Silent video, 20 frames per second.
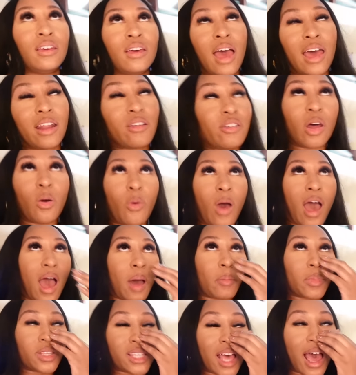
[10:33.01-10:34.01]
I don't know how
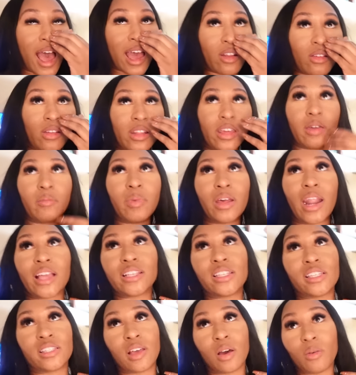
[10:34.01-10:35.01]
I'm gonna title it, but I
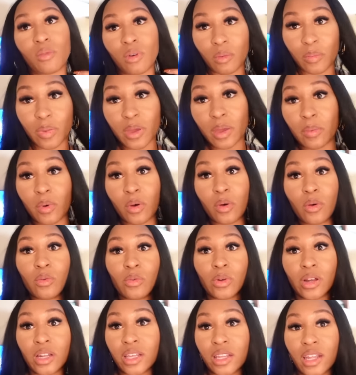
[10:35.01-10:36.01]
just don't want people
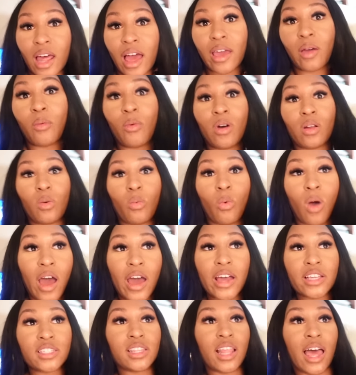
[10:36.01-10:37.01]
who really like want to
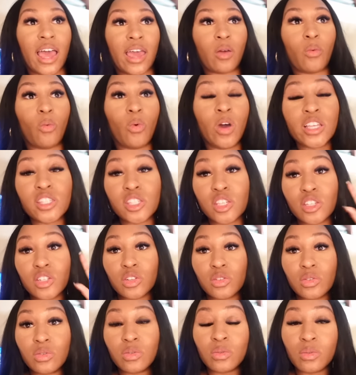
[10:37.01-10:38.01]
watch like what to
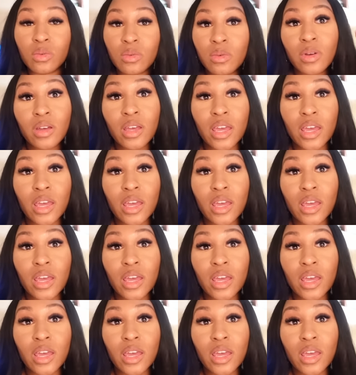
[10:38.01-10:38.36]
do